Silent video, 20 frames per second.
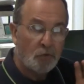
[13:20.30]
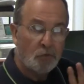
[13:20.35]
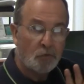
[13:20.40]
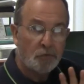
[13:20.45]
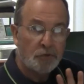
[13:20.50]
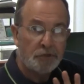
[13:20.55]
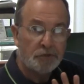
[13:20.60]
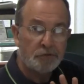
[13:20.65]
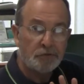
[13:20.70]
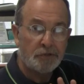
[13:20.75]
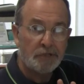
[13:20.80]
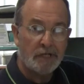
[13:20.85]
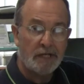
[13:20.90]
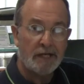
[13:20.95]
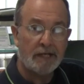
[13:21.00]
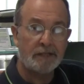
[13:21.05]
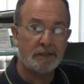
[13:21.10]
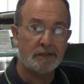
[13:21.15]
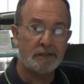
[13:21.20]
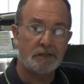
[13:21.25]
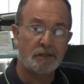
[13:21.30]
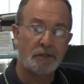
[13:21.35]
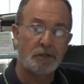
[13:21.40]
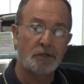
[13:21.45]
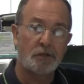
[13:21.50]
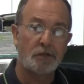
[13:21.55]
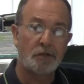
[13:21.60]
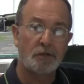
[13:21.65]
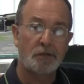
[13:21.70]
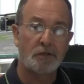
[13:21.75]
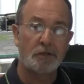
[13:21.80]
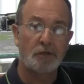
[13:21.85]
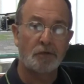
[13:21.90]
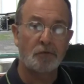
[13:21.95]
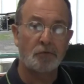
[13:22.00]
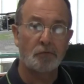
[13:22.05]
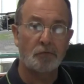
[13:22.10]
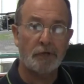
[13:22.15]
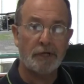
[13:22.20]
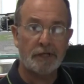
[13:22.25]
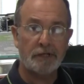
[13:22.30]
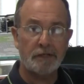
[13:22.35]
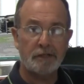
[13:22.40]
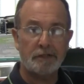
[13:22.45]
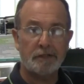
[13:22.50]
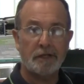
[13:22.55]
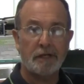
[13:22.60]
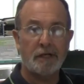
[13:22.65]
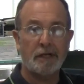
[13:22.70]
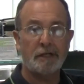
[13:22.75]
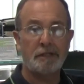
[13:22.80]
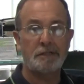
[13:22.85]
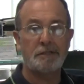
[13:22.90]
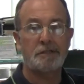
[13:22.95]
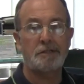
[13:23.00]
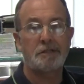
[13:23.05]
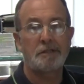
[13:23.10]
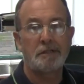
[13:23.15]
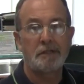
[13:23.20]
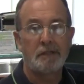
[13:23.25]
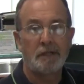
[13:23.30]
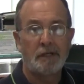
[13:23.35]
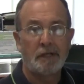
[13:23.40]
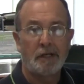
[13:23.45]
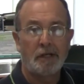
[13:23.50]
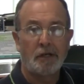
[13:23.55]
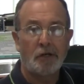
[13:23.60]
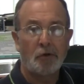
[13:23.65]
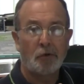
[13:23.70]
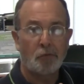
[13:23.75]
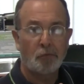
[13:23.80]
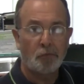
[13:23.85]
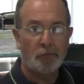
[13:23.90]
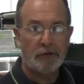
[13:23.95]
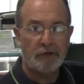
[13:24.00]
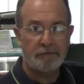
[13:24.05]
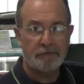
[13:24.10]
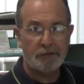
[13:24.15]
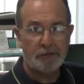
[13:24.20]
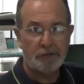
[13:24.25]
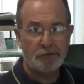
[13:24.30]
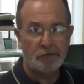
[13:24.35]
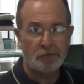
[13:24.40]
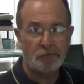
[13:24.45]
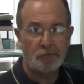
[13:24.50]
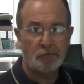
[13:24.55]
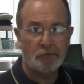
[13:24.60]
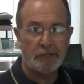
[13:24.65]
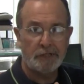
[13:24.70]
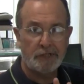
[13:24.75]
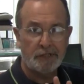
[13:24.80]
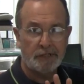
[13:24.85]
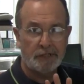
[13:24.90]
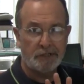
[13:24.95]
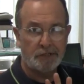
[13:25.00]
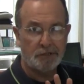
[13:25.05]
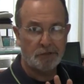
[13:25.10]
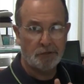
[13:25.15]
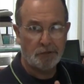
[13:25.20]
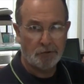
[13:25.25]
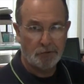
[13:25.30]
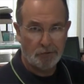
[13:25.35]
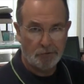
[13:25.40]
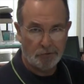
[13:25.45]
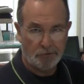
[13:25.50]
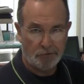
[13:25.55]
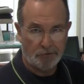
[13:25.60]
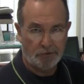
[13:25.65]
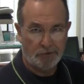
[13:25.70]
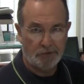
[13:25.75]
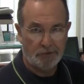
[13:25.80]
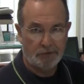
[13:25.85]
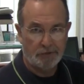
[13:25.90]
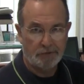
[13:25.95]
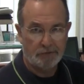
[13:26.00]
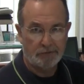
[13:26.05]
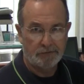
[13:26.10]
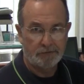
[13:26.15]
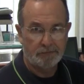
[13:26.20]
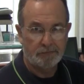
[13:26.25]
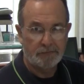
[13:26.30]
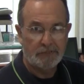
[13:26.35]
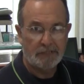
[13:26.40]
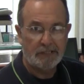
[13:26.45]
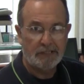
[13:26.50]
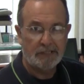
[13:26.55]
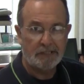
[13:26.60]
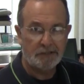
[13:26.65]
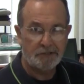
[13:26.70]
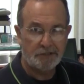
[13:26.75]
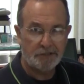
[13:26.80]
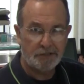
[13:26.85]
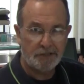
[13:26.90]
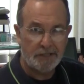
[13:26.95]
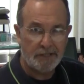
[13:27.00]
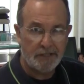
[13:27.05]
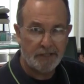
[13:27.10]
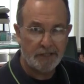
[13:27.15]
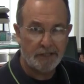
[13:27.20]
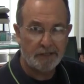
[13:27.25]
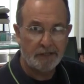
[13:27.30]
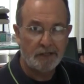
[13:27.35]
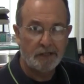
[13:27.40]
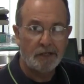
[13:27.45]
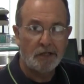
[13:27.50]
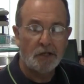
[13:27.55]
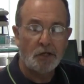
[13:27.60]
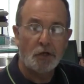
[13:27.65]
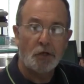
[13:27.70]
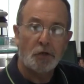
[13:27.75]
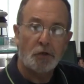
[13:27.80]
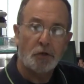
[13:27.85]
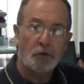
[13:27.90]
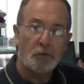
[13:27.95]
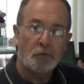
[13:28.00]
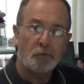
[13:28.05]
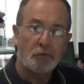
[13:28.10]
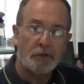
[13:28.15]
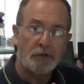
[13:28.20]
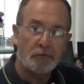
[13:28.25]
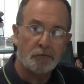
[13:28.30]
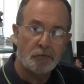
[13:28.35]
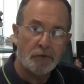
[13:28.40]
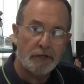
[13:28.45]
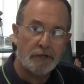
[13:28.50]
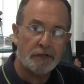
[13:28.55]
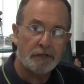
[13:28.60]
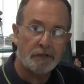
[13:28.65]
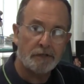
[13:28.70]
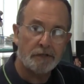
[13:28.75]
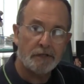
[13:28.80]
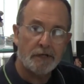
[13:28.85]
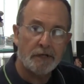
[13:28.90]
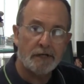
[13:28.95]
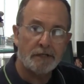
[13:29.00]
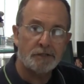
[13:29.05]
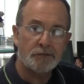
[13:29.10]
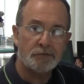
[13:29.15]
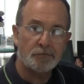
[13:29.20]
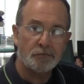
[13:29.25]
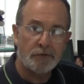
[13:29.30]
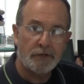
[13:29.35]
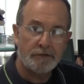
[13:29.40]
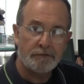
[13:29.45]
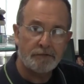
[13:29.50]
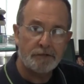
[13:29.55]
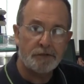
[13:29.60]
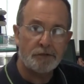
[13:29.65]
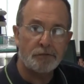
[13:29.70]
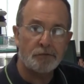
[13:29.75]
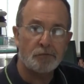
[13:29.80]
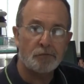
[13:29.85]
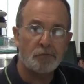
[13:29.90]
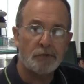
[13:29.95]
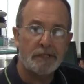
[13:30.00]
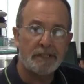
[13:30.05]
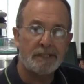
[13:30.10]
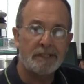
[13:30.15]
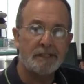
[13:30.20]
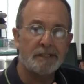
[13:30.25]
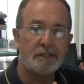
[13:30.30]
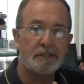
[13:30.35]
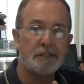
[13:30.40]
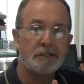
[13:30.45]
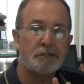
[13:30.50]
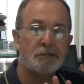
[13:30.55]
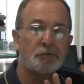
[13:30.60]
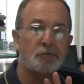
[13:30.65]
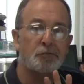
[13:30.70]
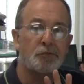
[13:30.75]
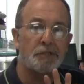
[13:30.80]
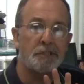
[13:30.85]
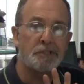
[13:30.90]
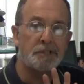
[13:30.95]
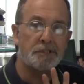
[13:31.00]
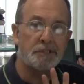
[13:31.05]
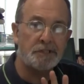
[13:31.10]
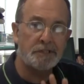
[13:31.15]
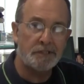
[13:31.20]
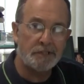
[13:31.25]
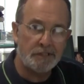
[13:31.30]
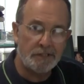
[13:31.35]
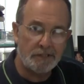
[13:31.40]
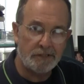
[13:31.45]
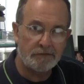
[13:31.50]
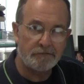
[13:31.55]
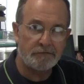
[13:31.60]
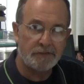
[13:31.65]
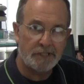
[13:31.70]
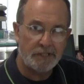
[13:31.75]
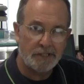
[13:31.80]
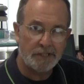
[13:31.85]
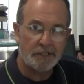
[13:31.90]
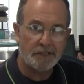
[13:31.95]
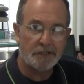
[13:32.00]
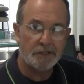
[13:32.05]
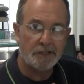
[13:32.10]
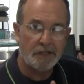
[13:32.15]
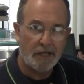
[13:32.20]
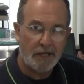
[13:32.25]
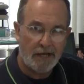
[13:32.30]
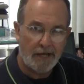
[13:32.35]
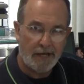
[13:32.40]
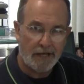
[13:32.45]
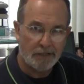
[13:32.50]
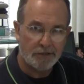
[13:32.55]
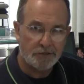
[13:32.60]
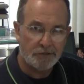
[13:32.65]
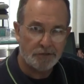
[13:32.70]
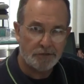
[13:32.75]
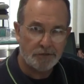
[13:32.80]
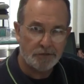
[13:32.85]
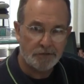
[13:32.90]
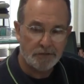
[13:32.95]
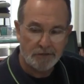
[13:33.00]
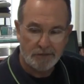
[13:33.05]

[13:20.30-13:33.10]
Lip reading: we do not recognize revenue when it is earned. Instead, we recognize revenue when it is received in cash.